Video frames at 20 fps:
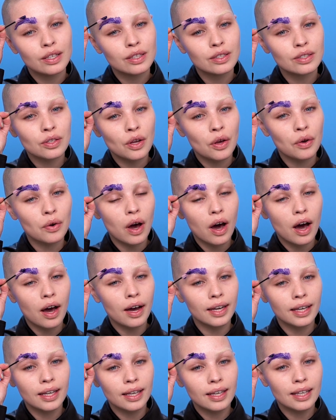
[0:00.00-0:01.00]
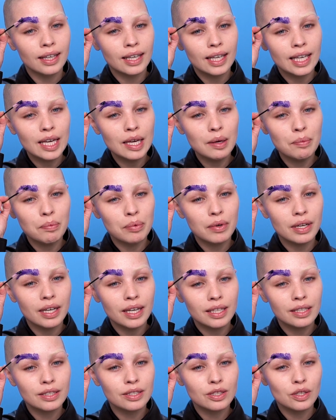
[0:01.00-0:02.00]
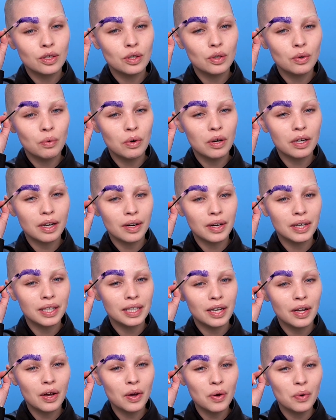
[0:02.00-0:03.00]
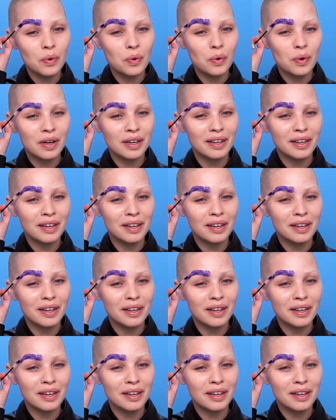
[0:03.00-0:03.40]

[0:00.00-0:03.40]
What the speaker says: so I keep it to what I know,